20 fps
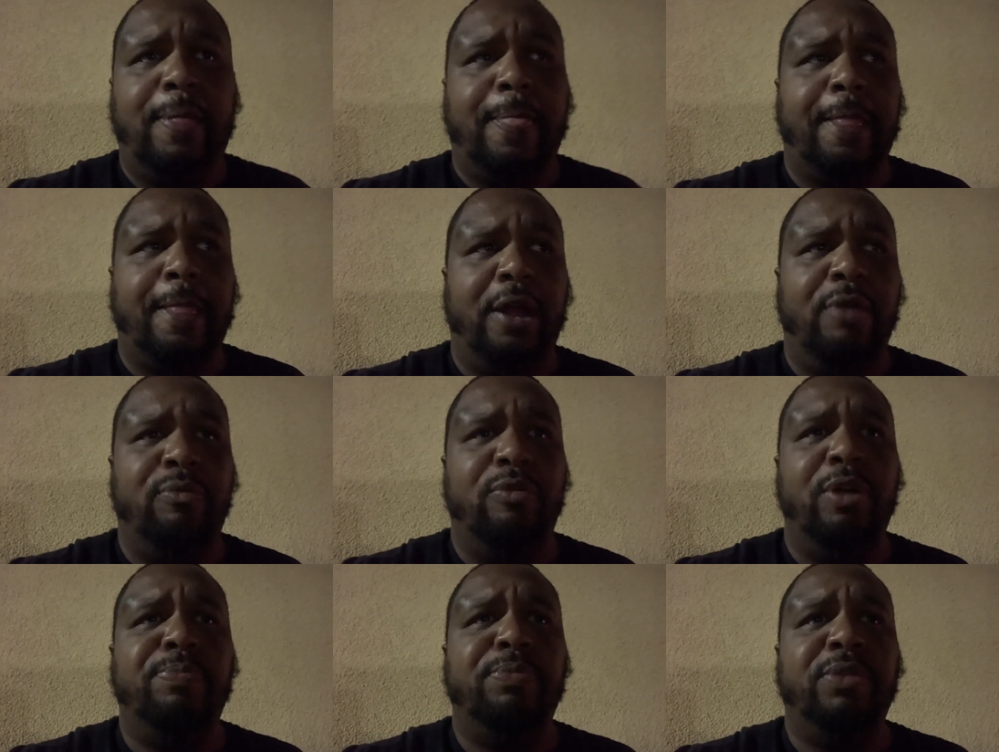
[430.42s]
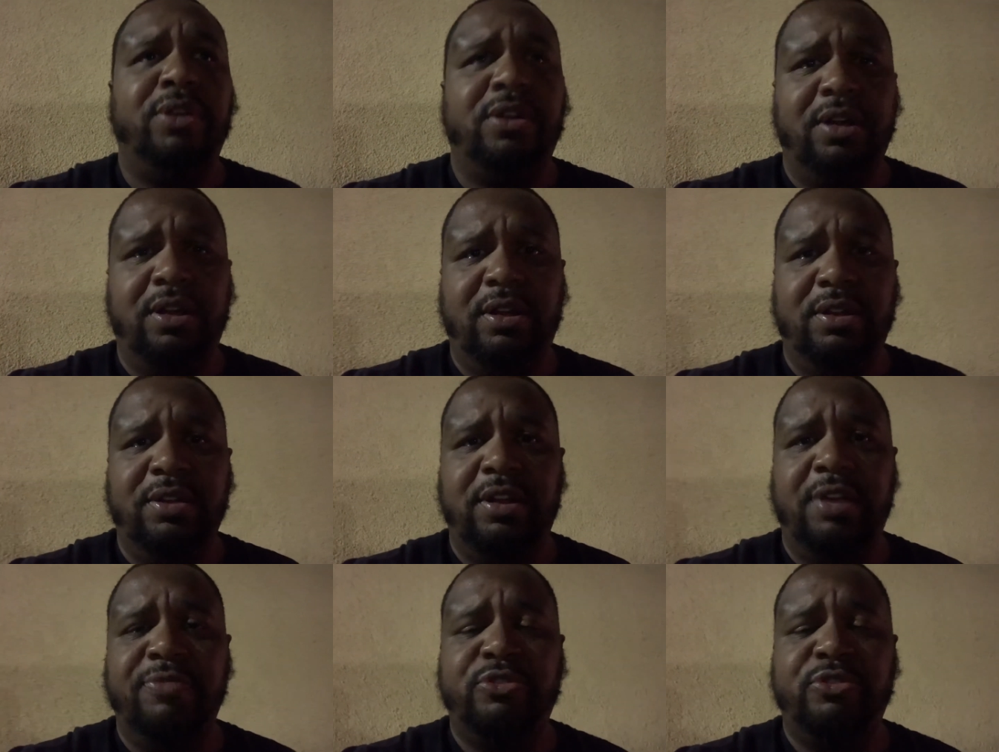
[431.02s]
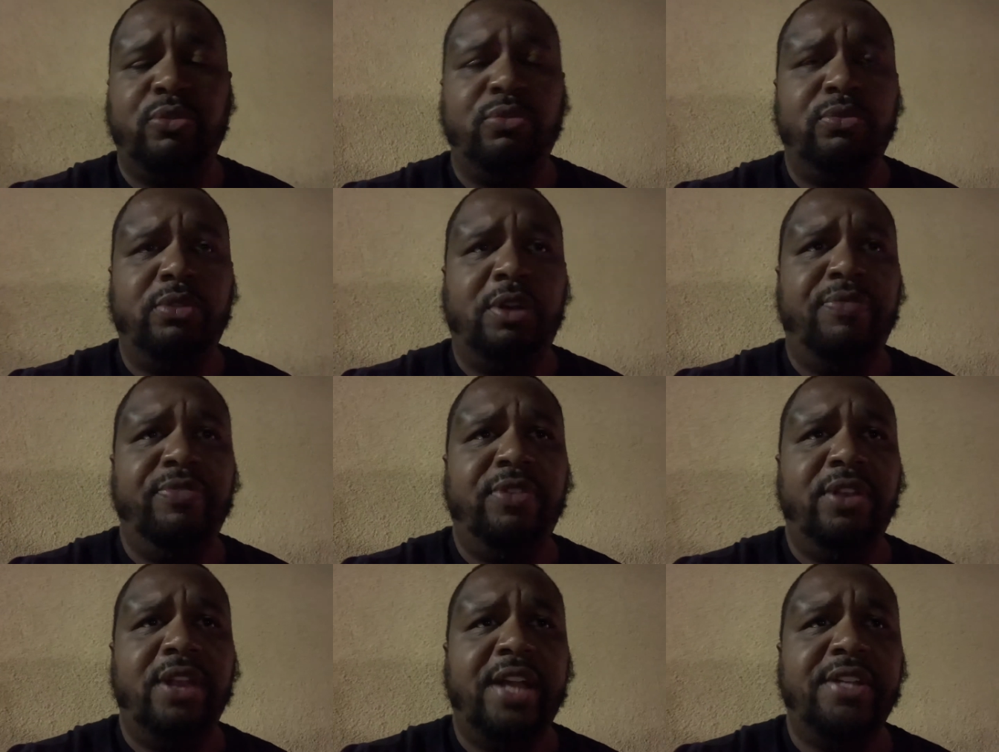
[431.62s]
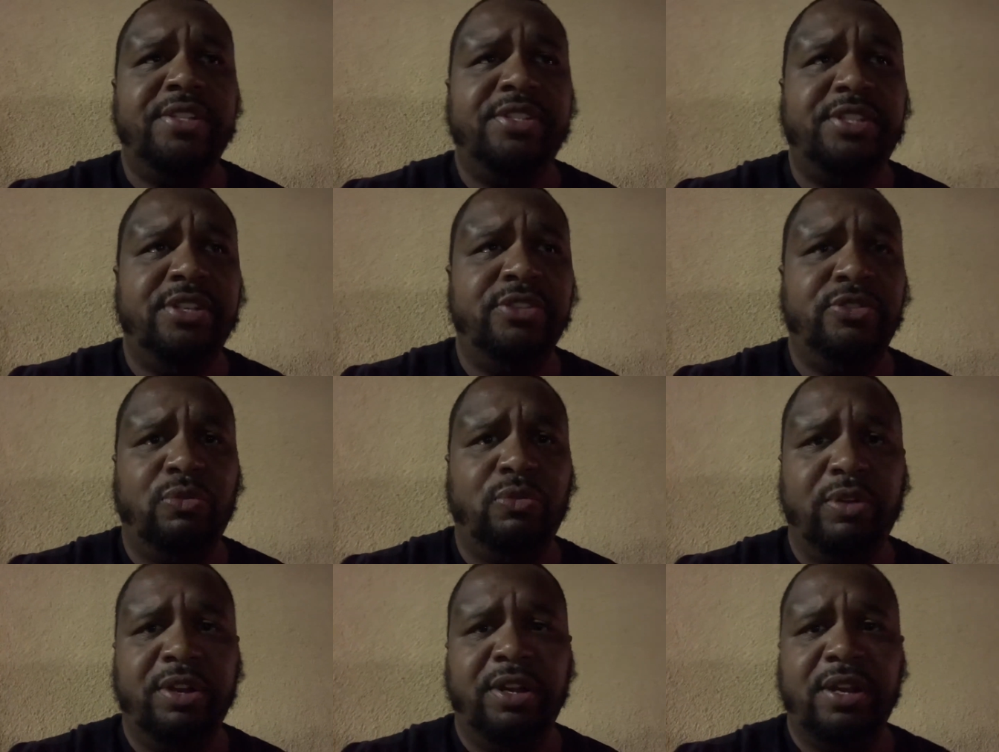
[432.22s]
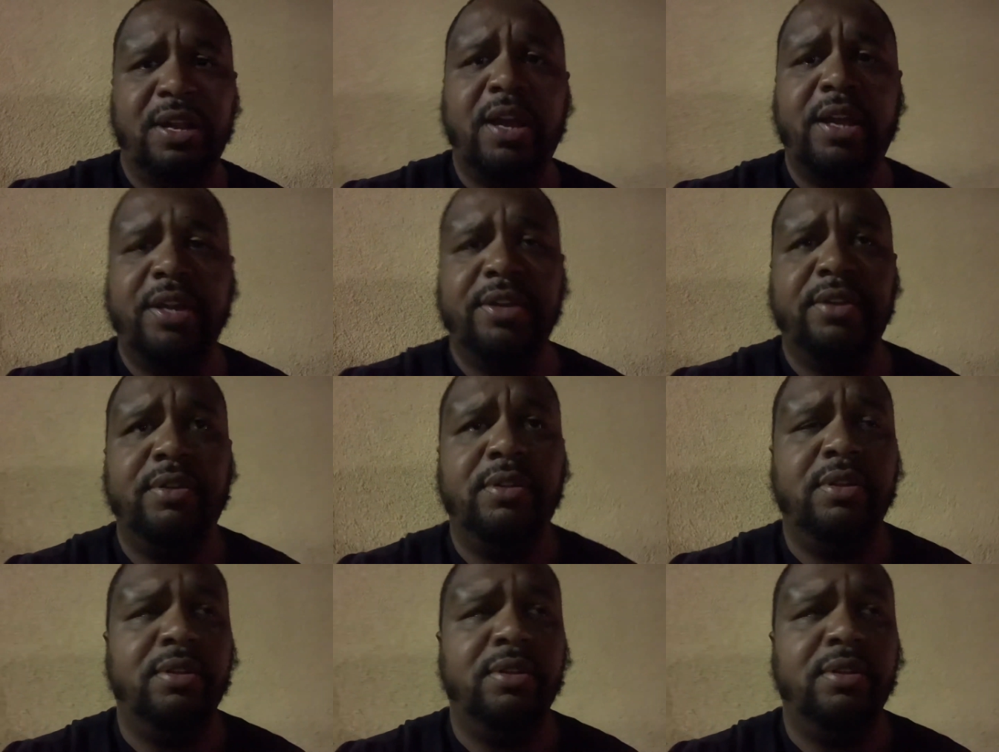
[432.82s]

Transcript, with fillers: a replica of, of 1929,